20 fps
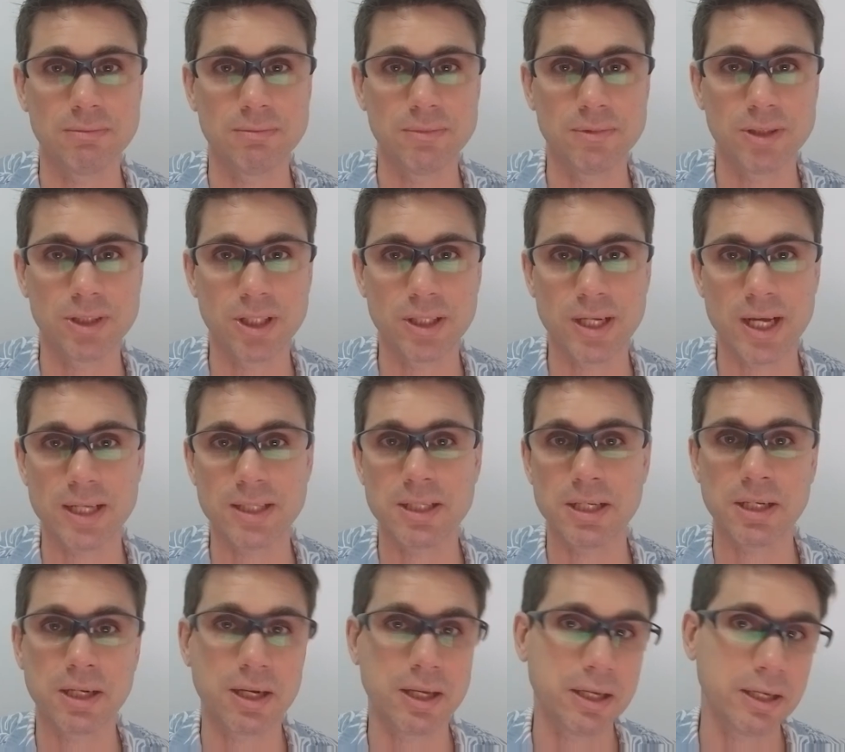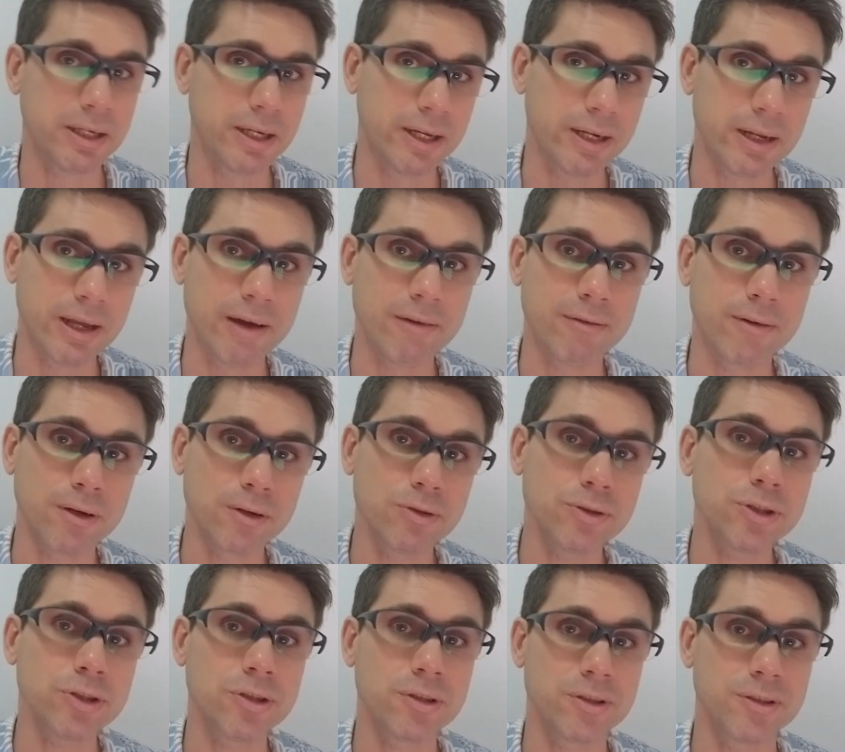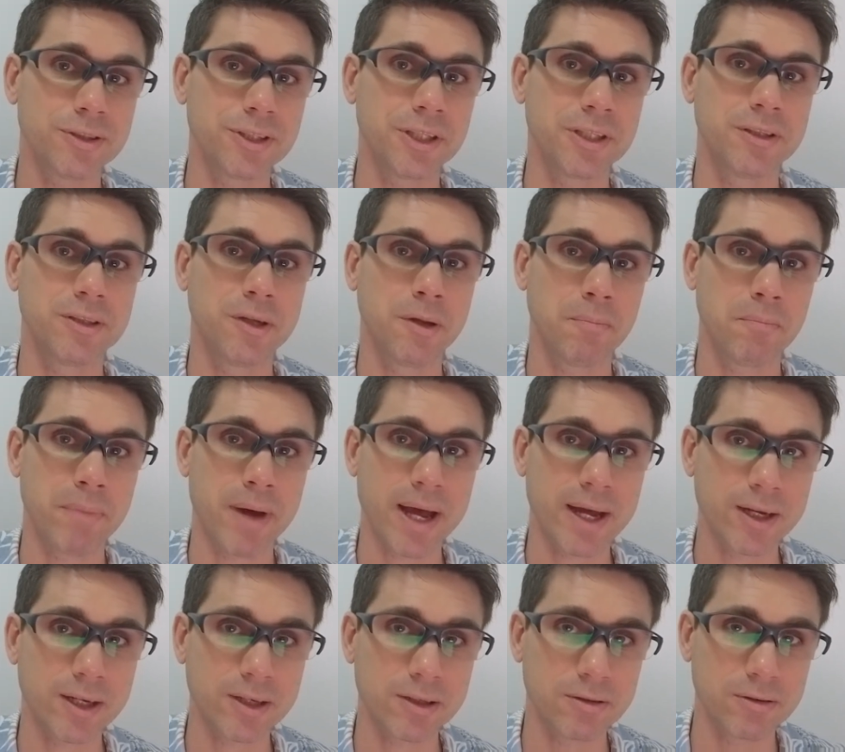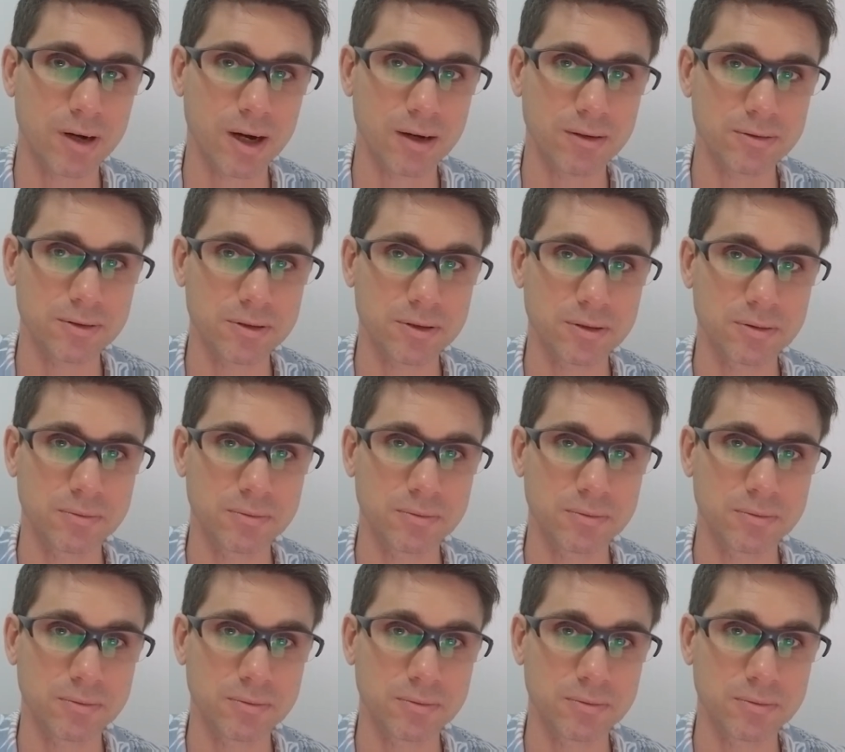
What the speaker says: genetically and evolutionary background,